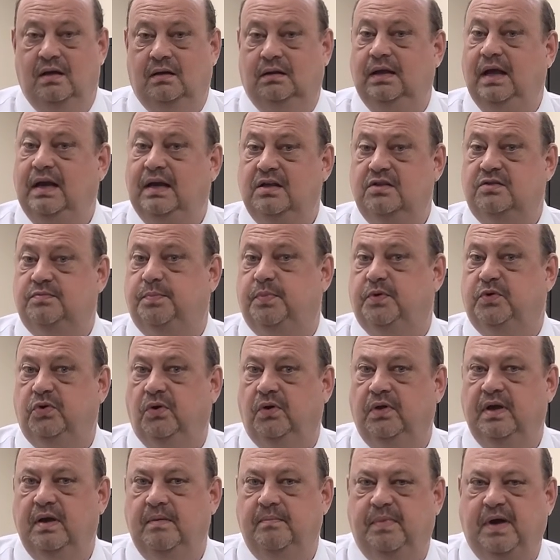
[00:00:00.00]
latest
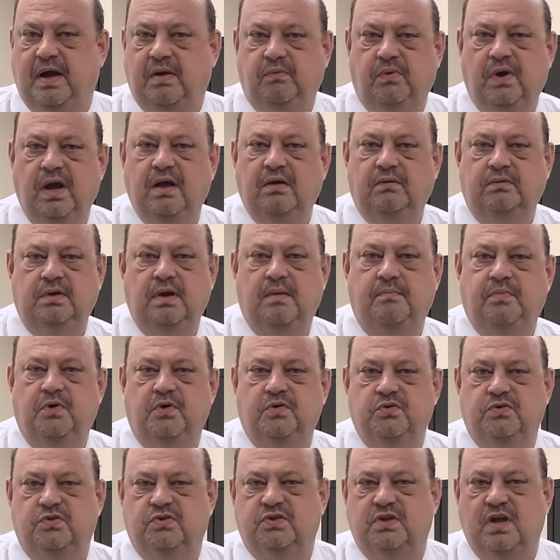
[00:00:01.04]
petroleum by rail
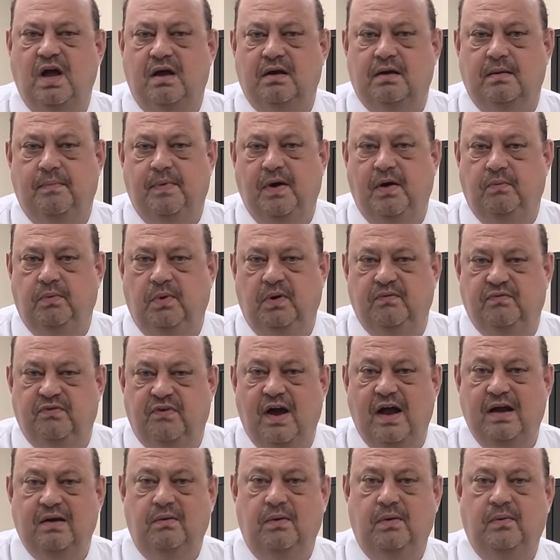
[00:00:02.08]
numbers, talk about
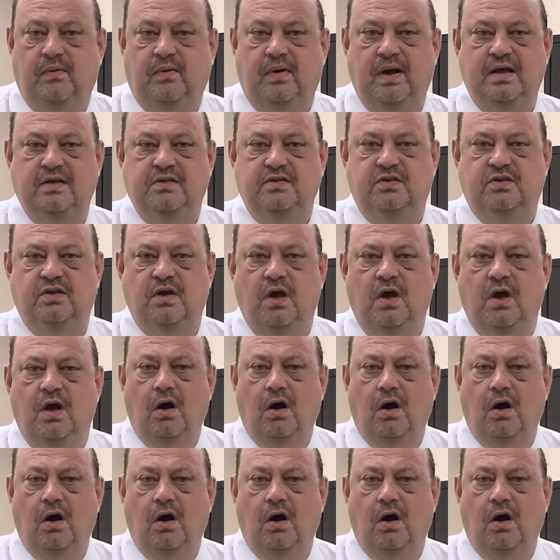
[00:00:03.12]
refinery runs,